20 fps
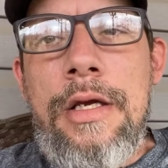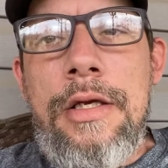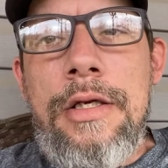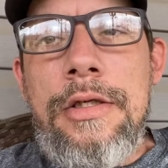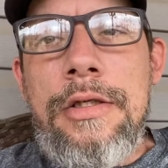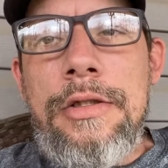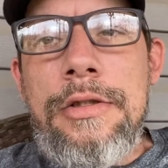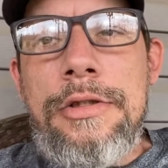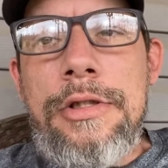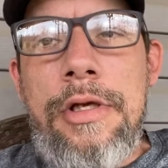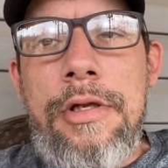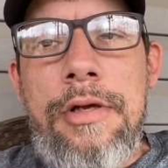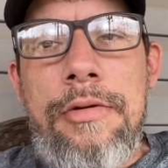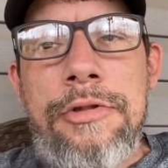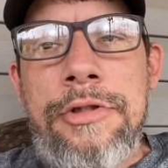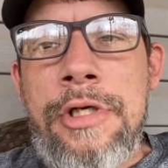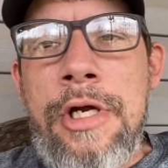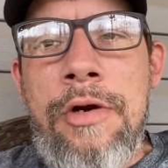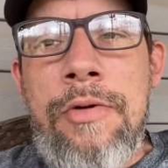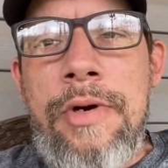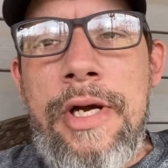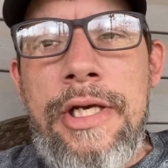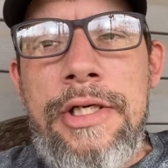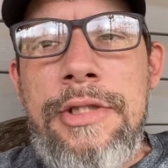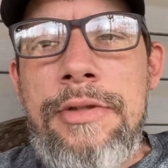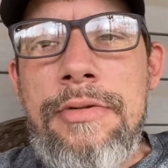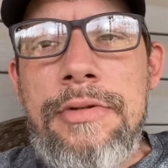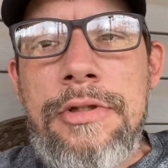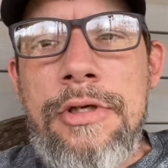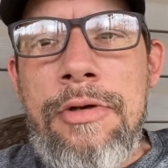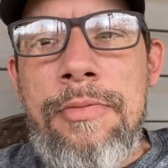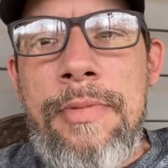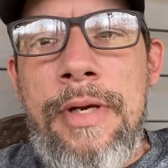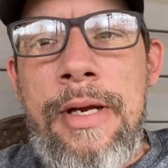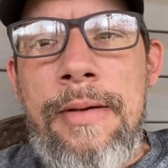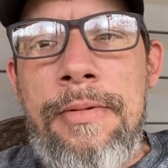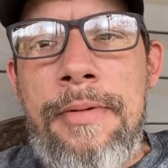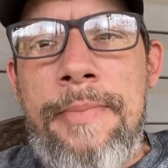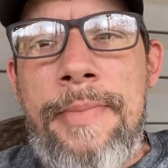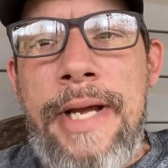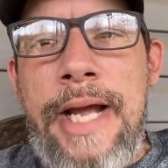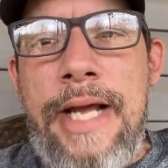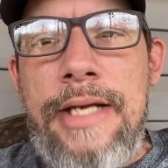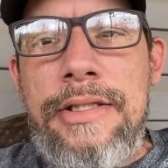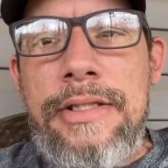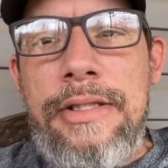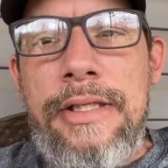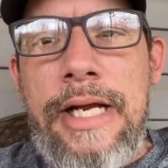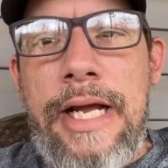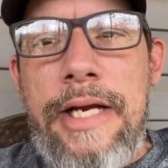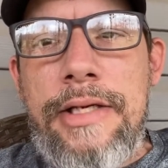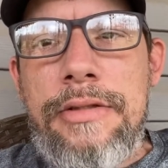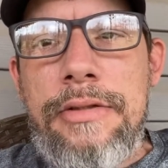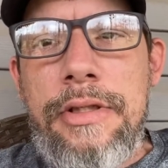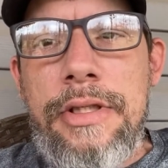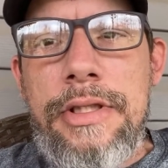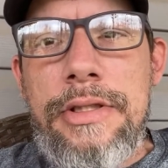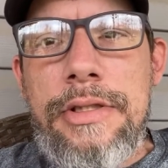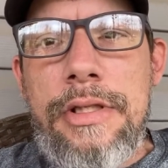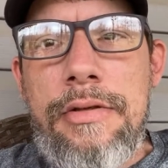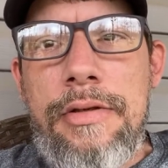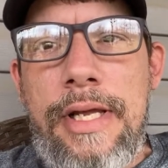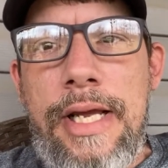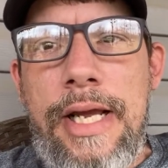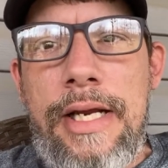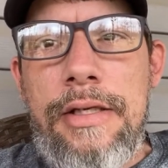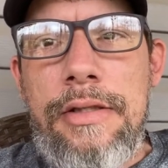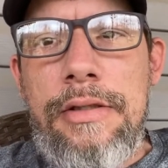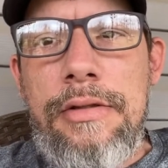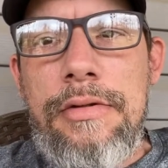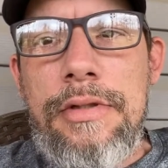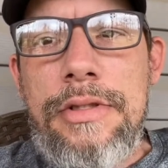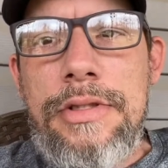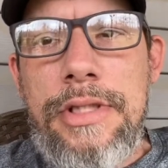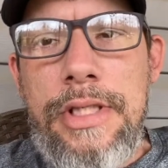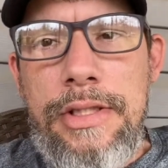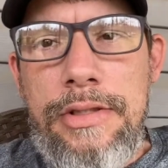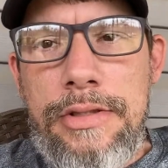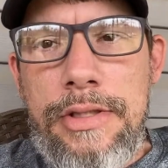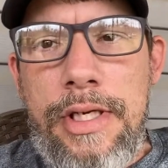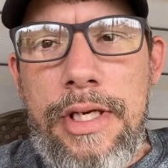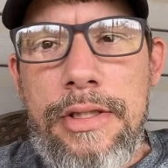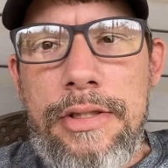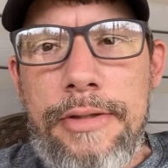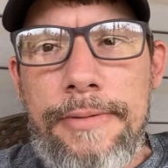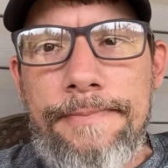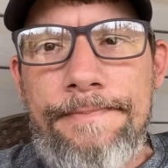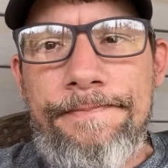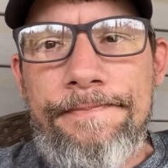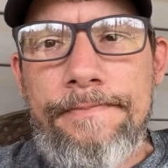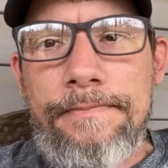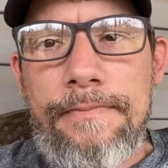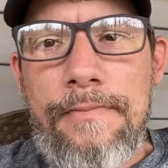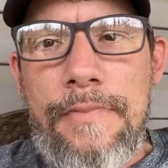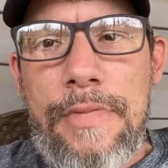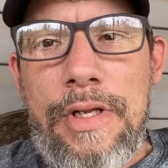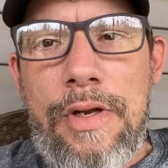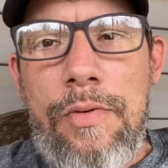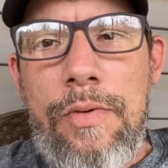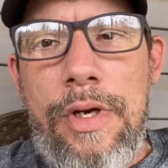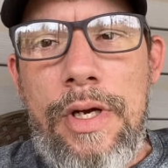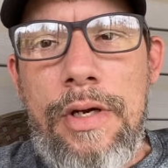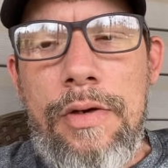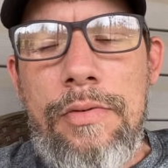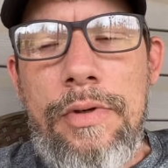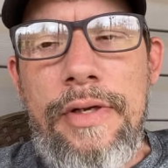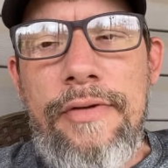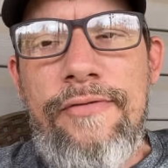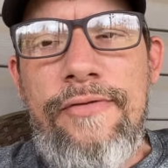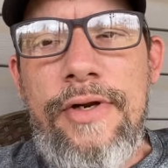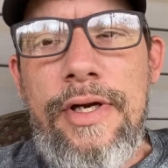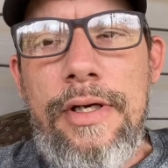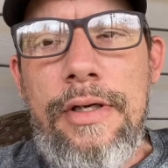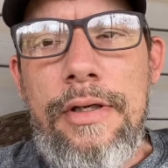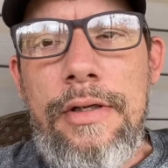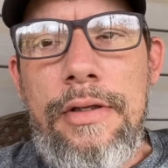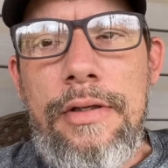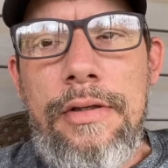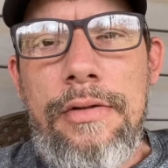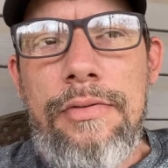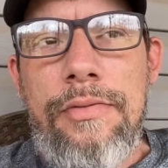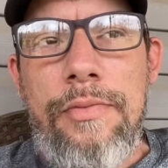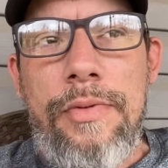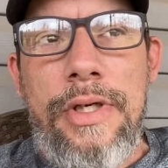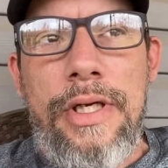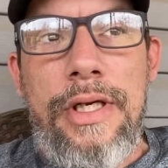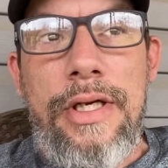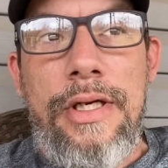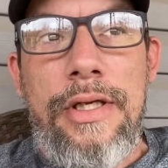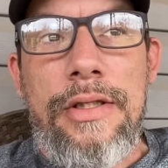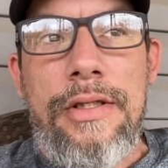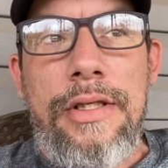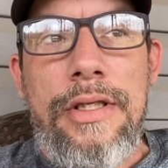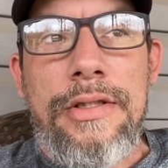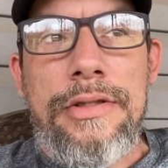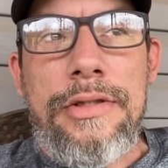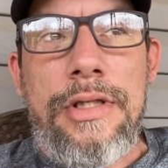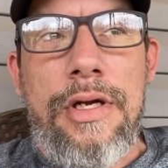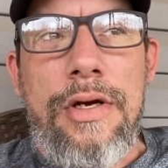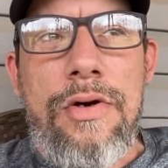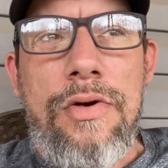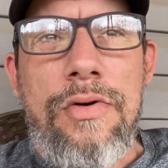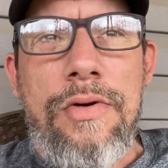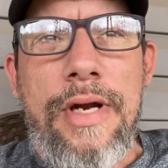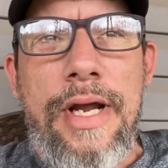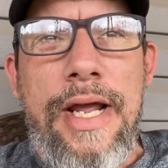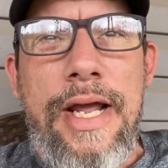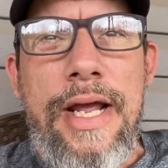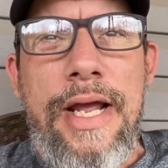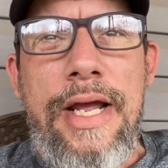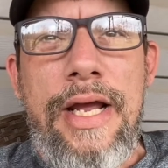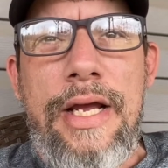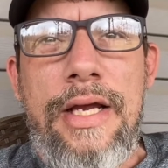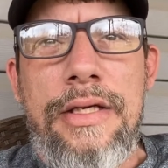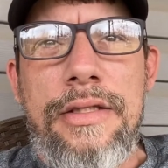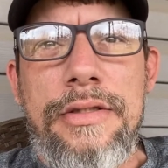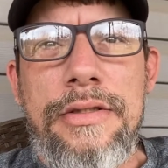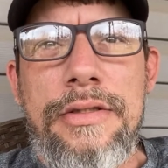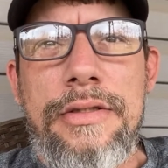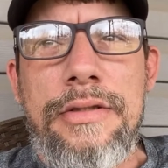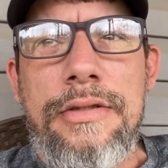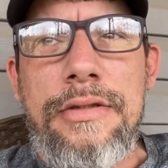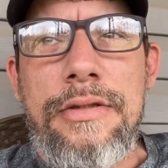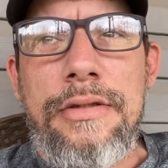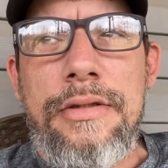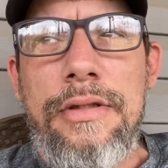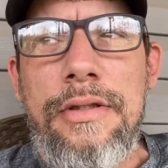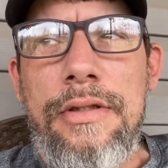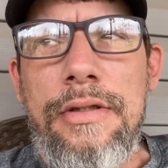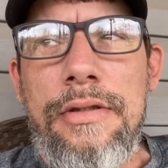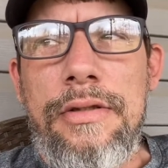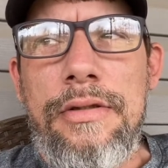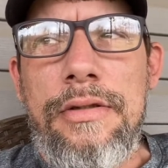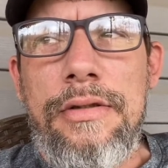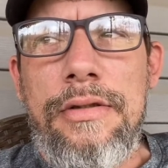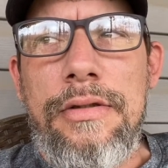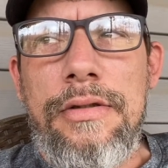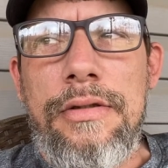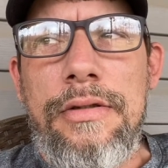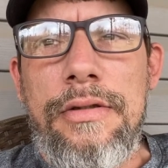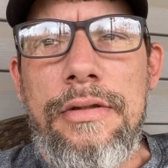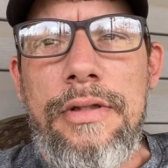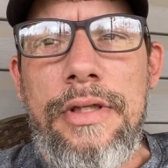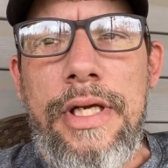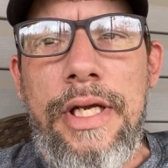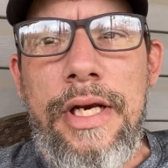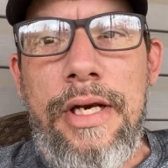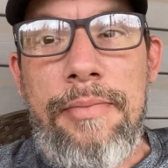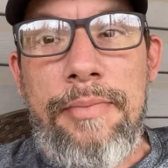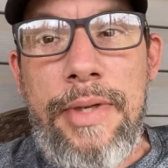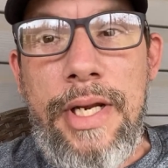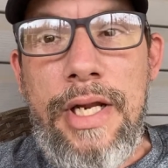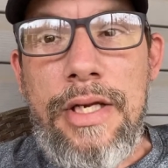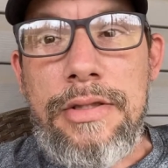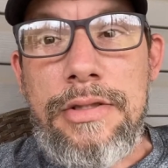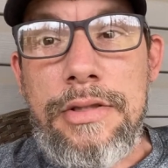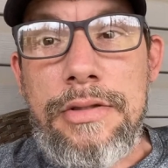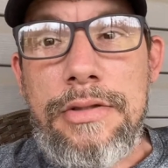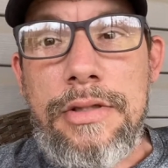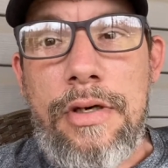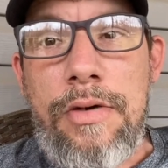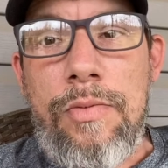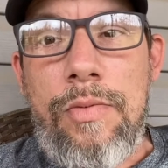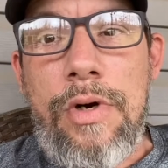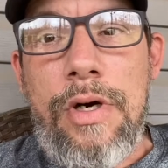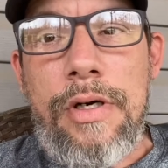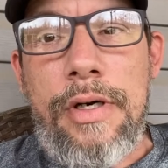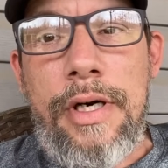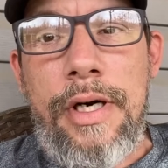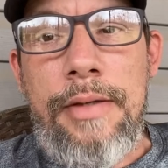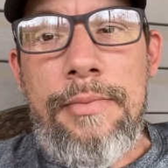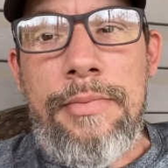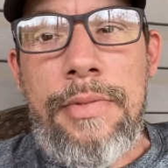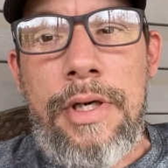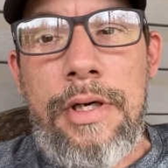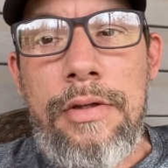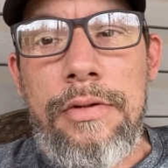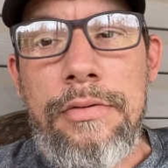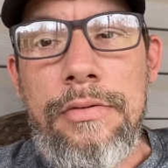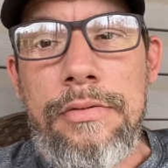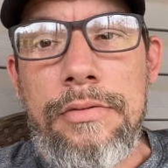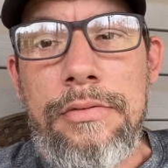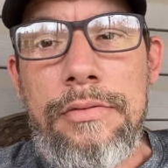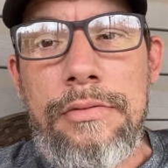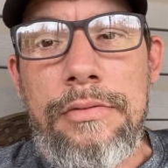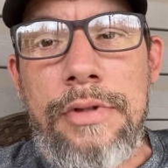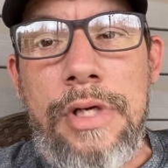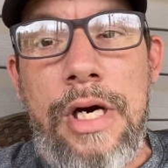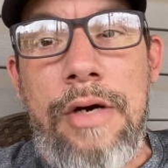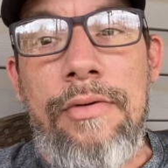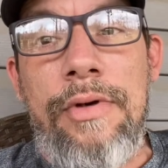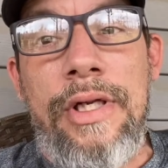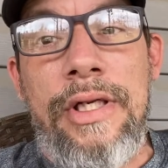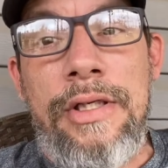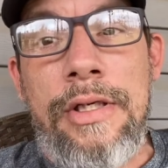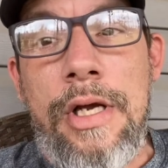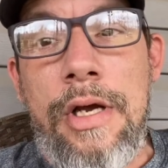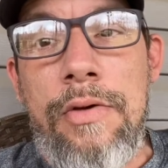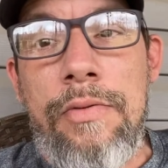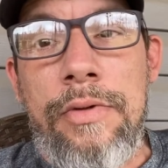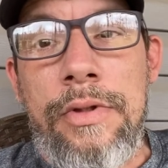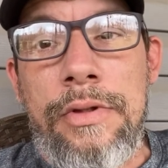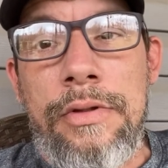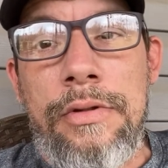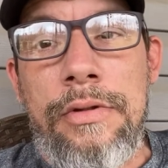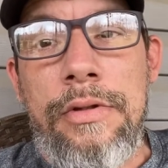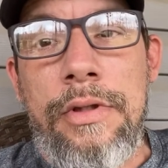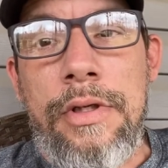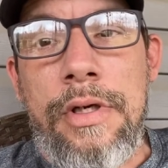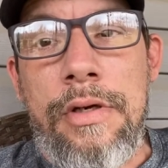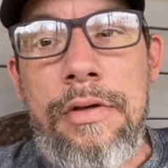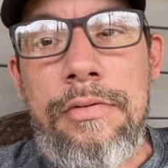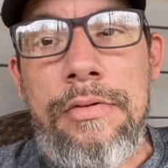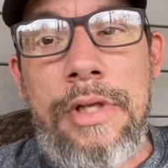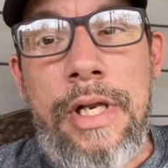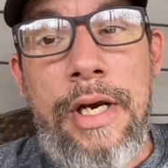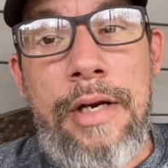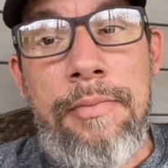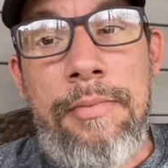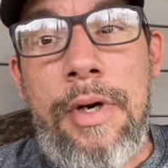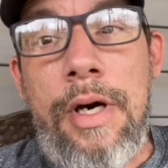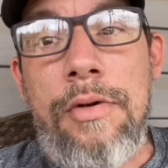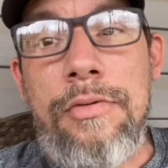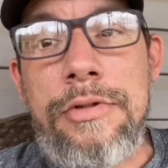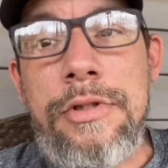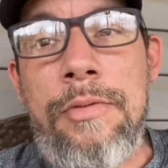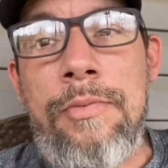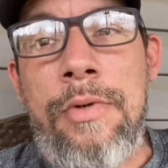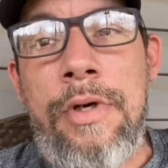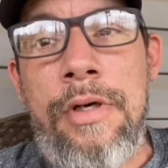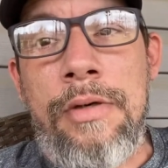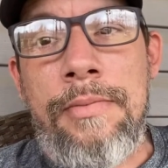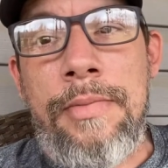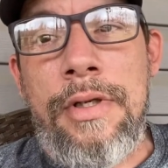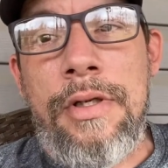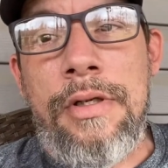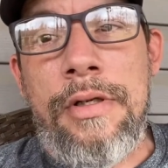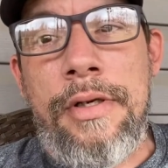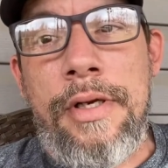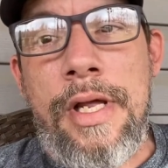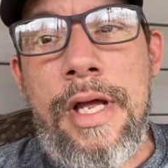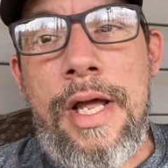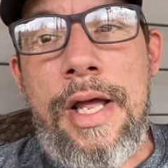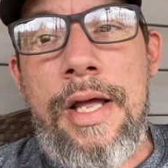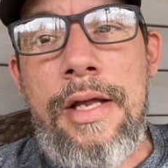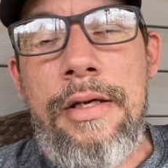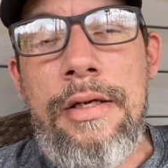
So there was no way she was going to be able to pass it naturally, so they had to do a C-section. Well, we figured with as long as it had been since her water had broke, not really knowing, that it broke somewhere in the middle of the night,